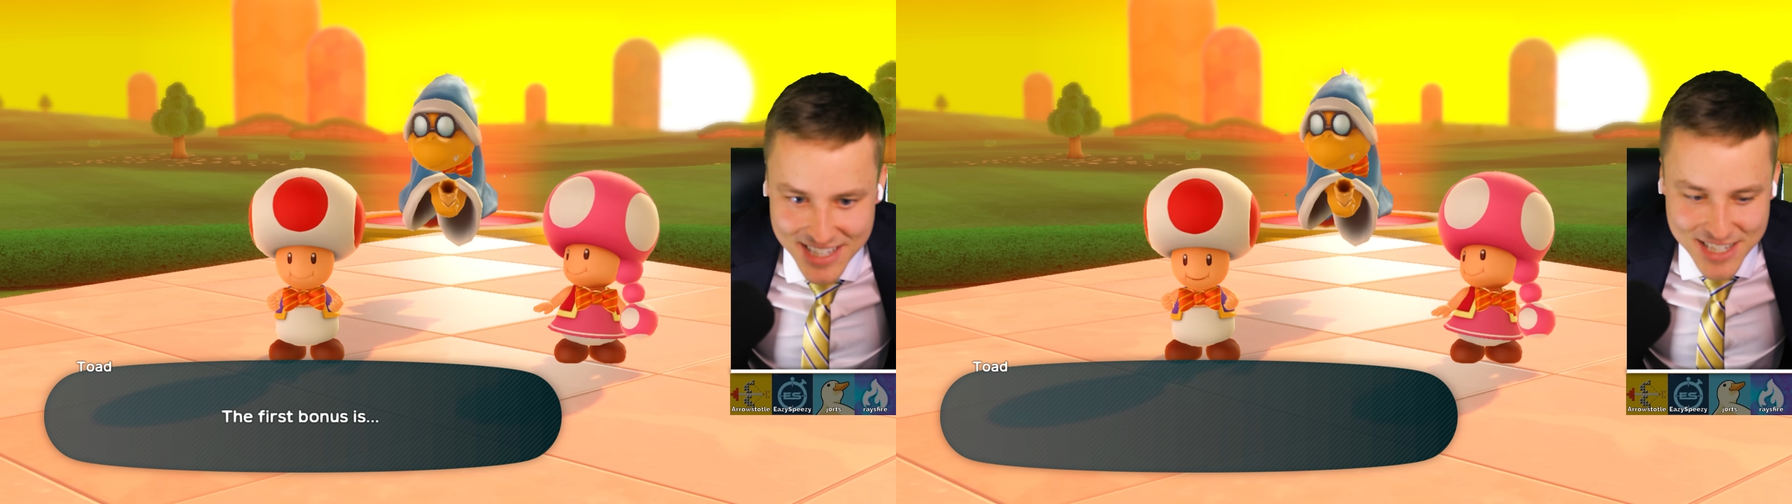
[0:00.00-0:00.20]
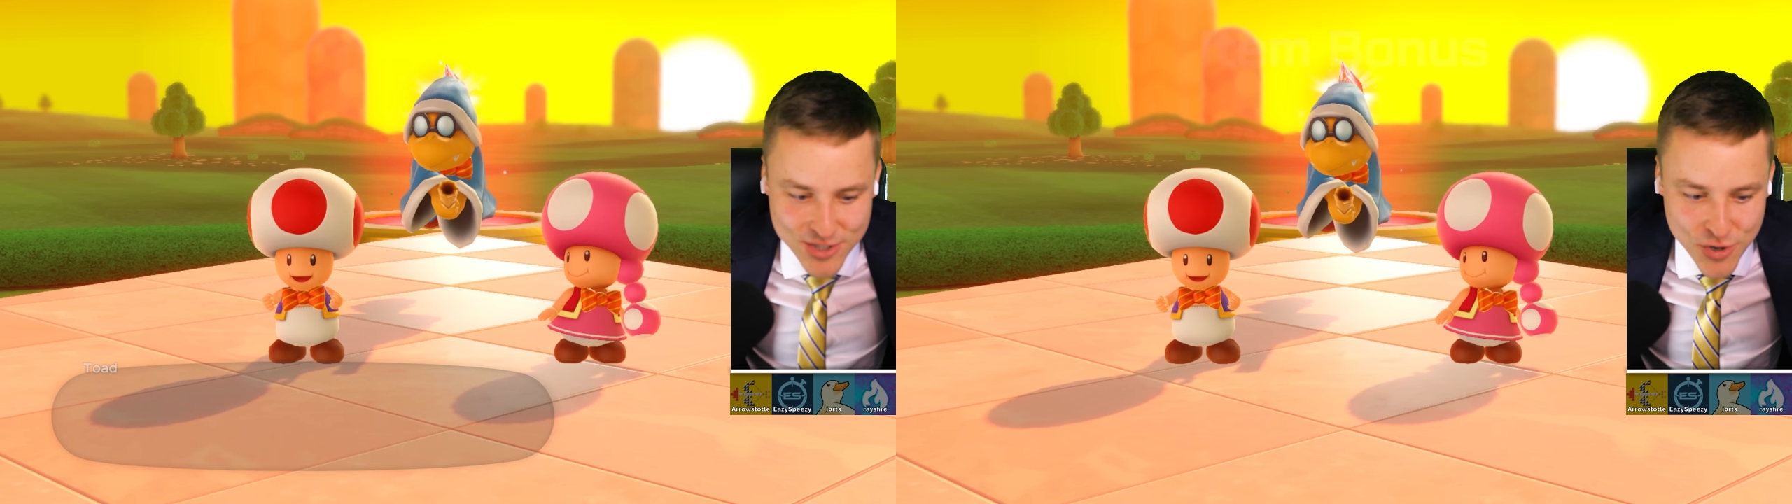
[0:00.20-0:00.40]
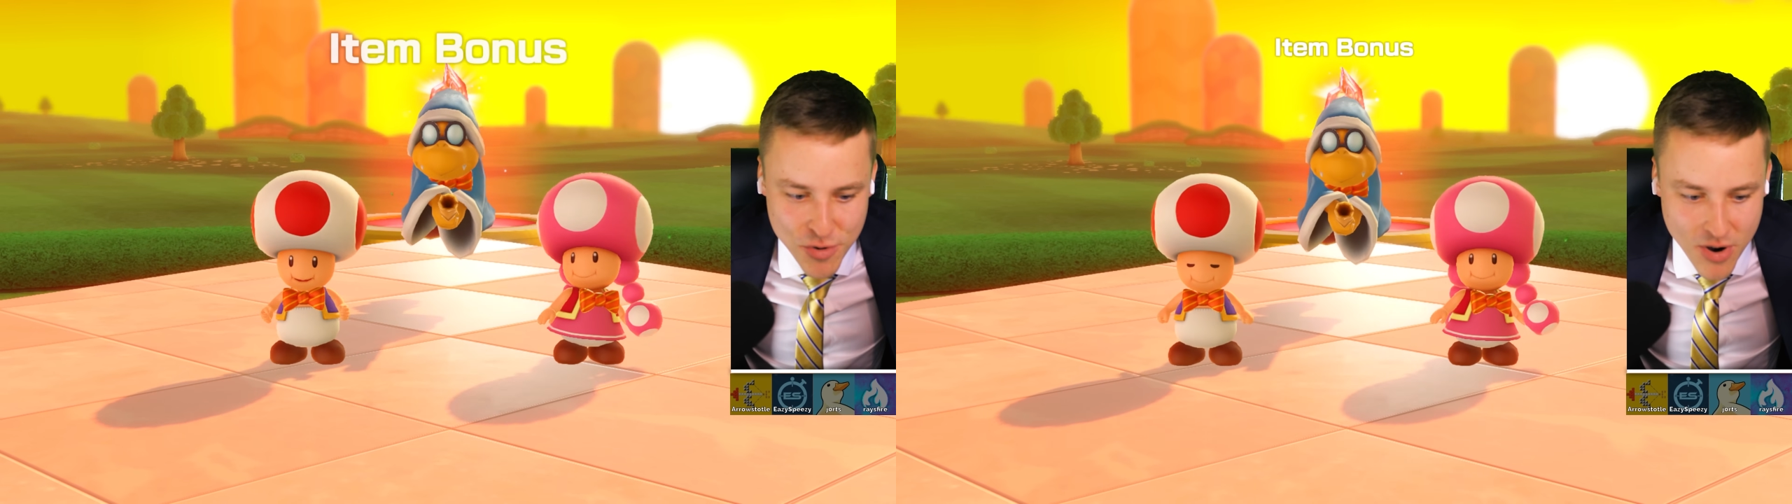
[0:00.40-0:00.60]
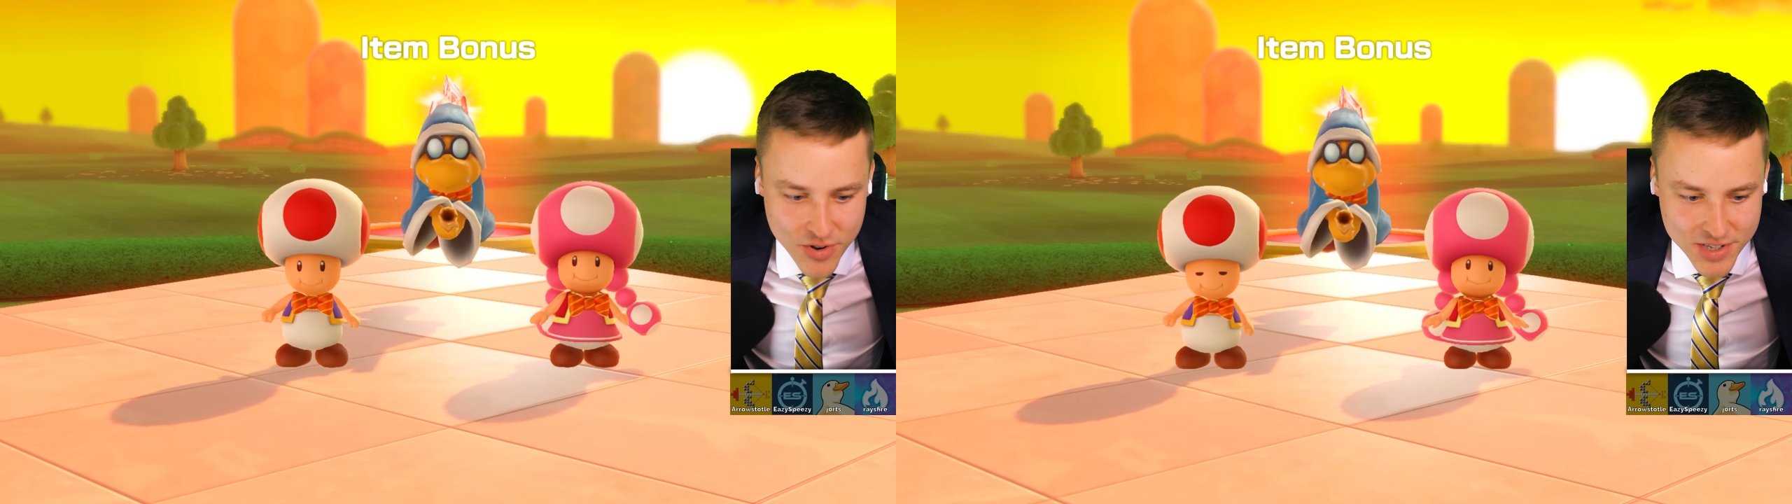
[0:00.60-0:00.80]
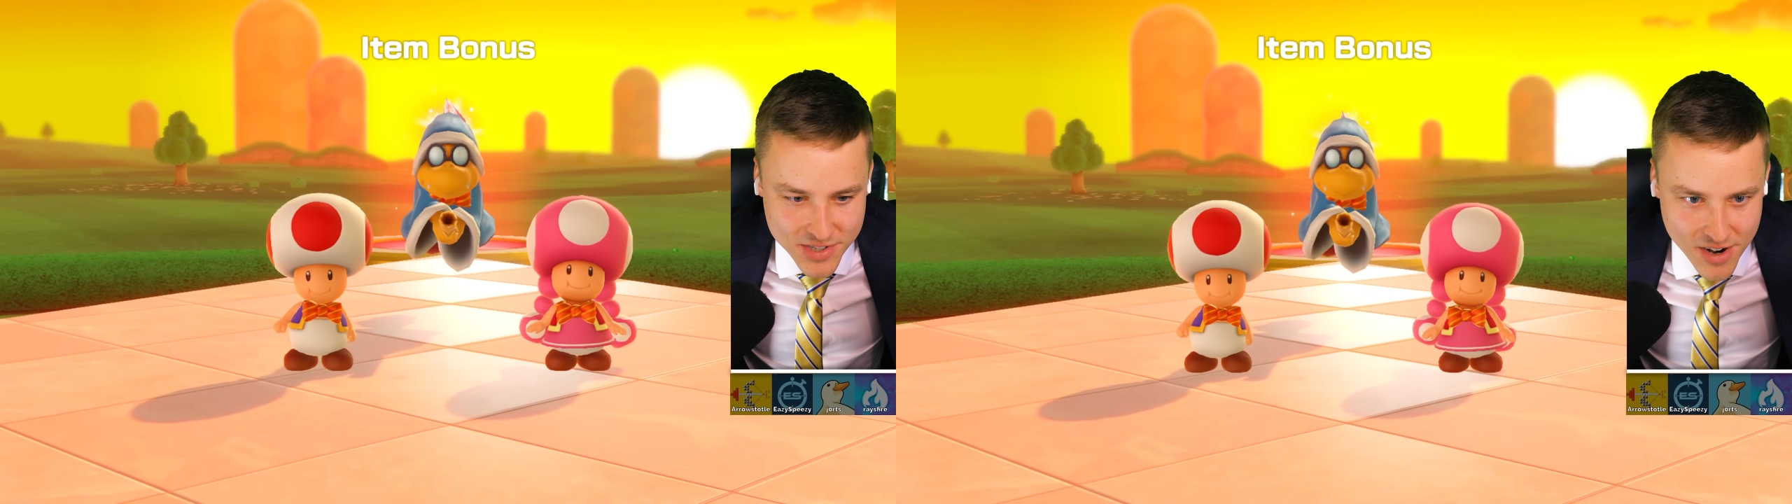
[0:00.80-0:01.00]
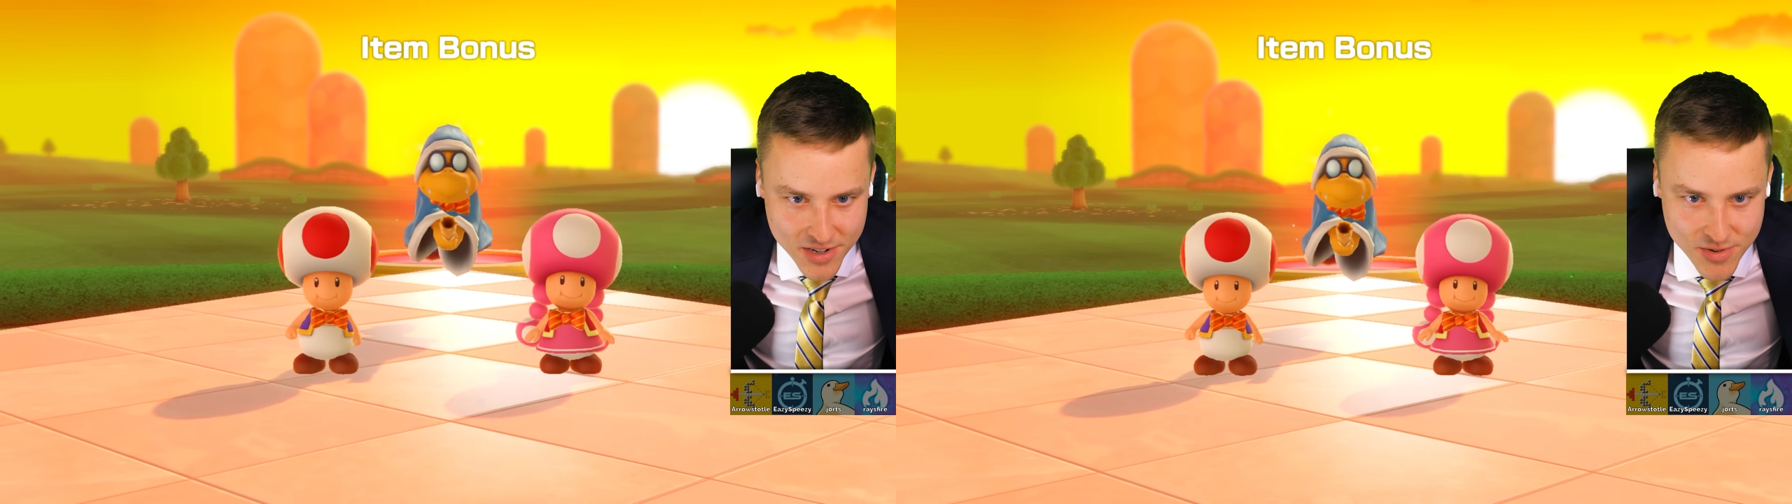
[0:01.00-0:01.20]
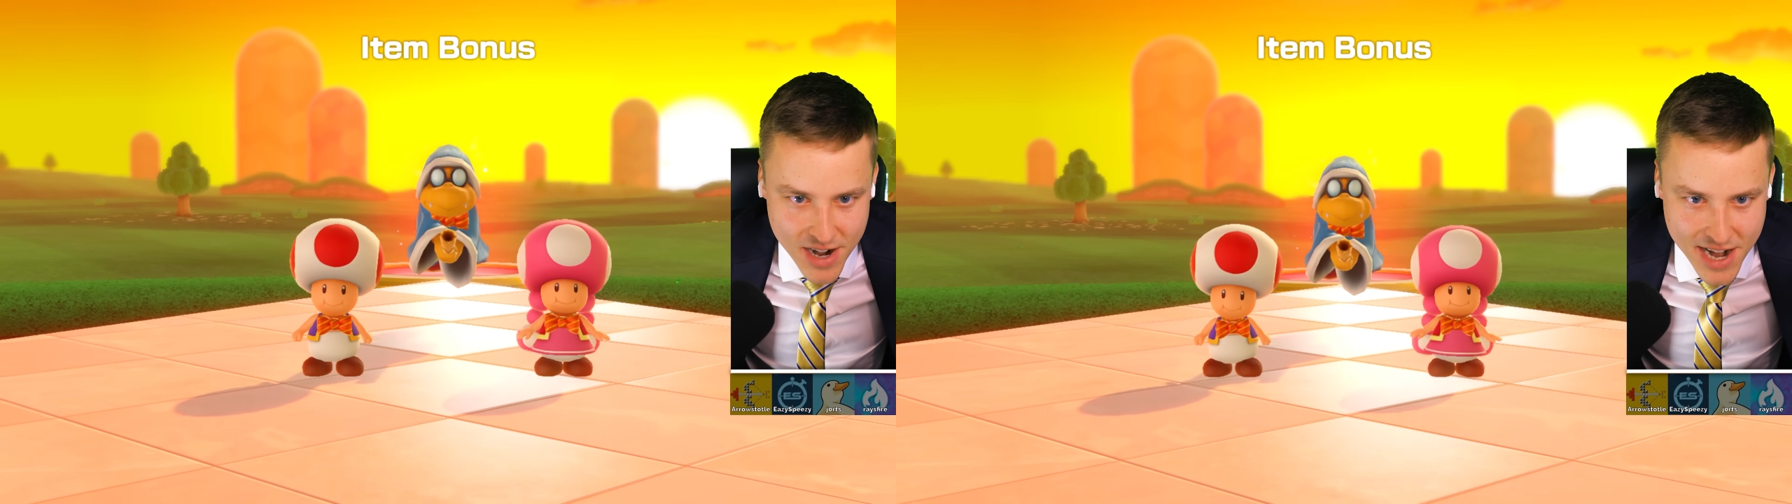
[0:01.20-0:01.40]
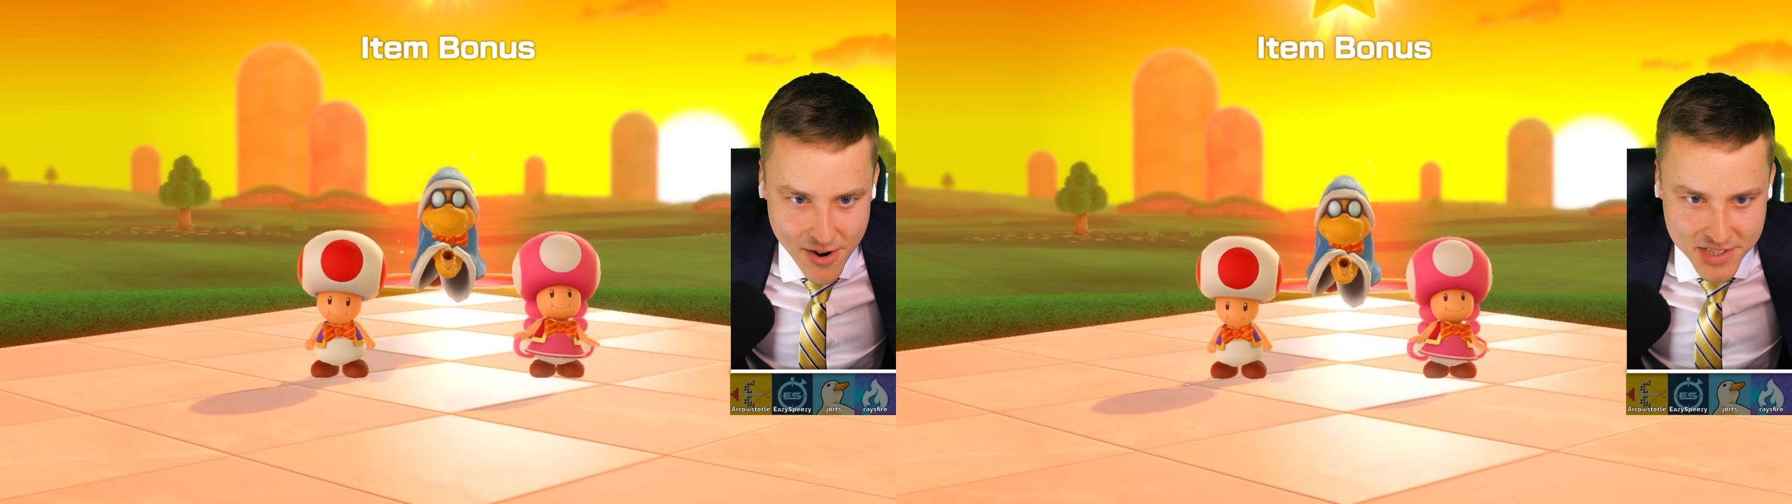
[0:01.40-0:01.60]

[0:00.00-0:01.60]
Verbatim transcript: these two bonus stars right now.